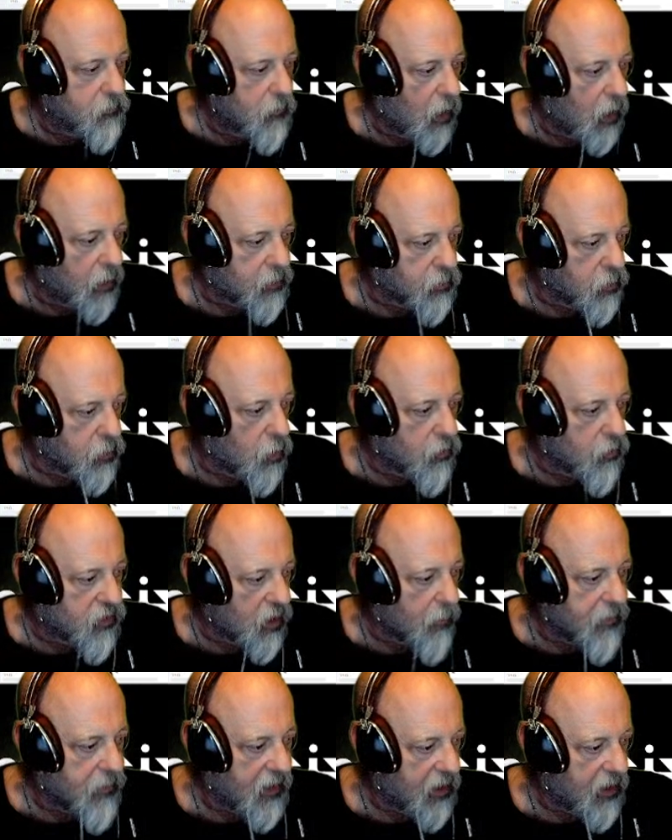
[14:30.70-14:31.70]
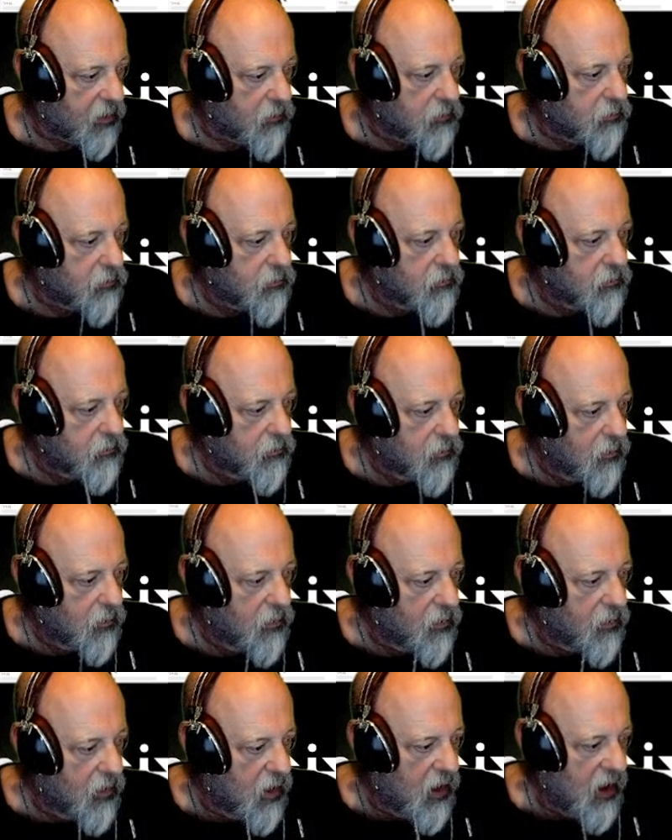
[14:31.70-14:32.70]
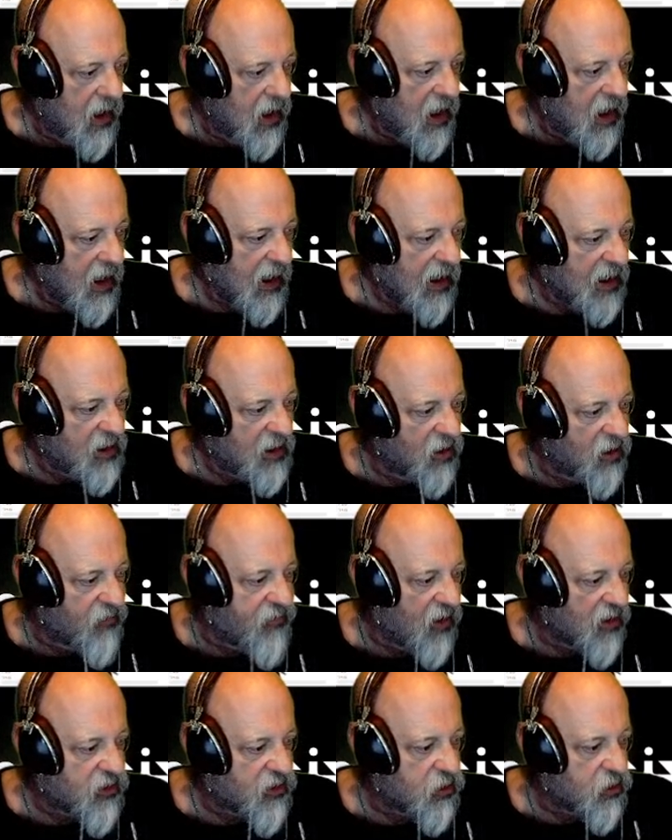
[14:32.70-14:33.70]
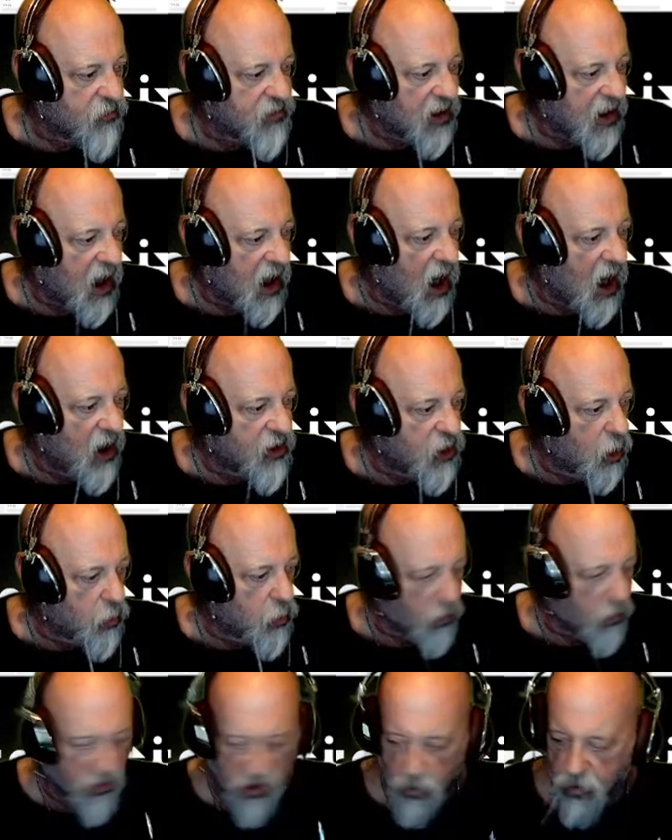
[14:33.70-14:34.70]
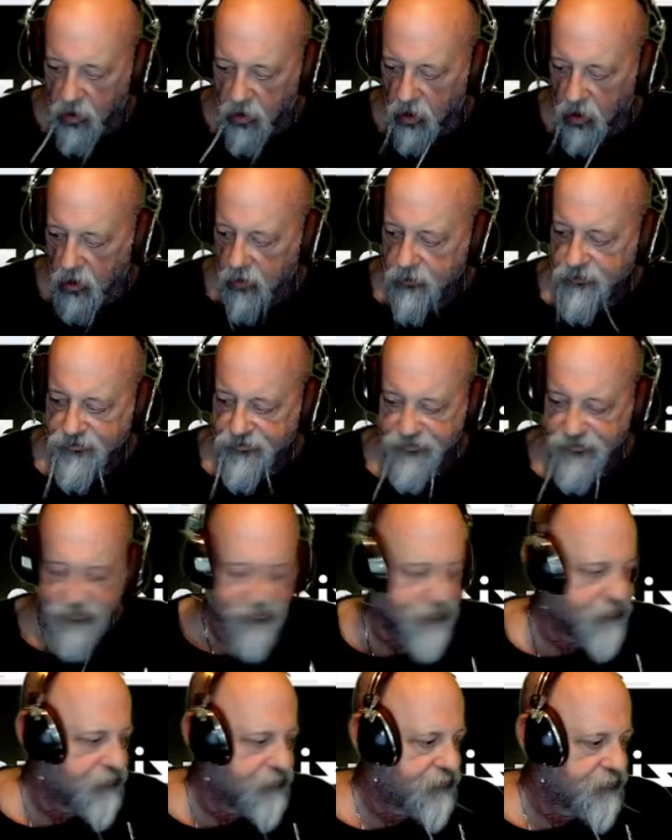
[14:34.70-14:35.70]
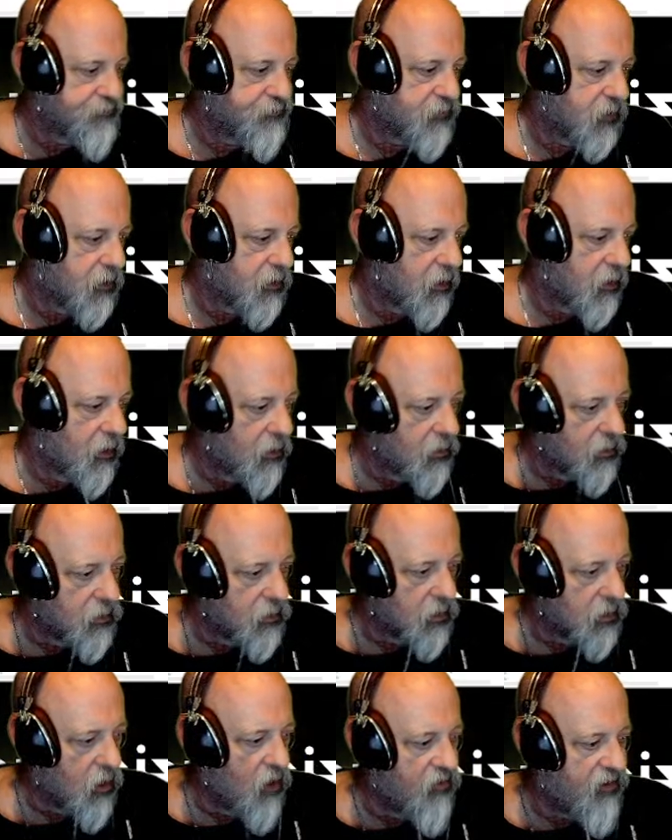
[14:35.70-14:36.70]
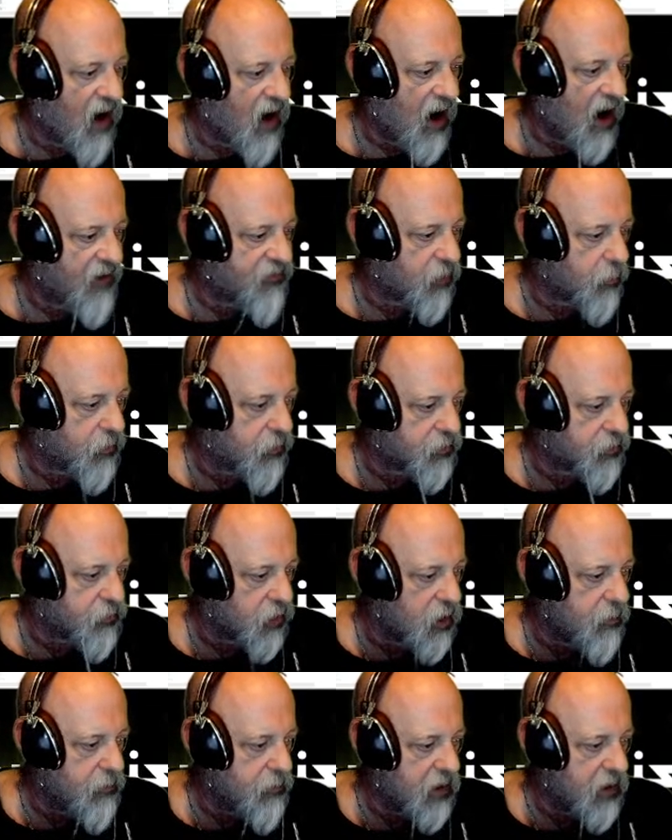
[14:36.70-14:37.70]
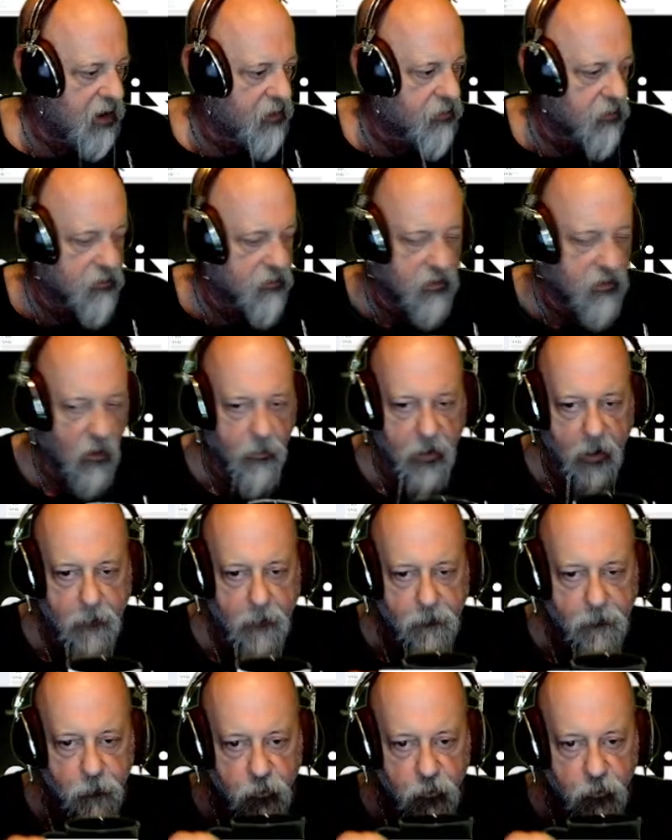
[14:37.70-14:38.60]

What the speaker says: I don't know, something inoffensively unnoticeable. Lo-fi from Stream Beats or something.